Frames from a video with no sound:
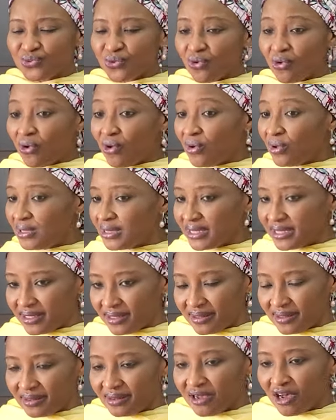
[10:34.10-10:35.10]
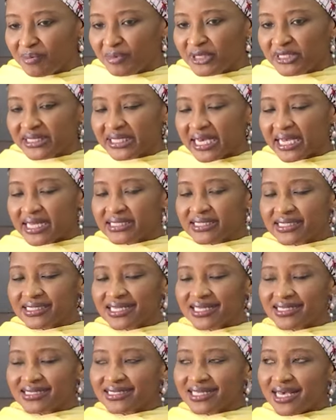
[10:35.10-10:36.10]
to all the common
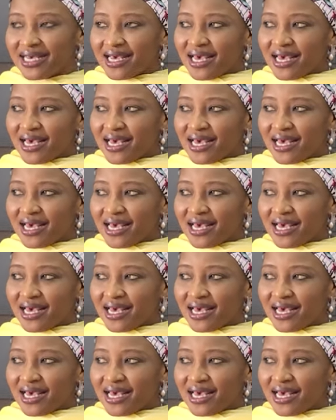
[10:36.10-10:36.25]
cancers.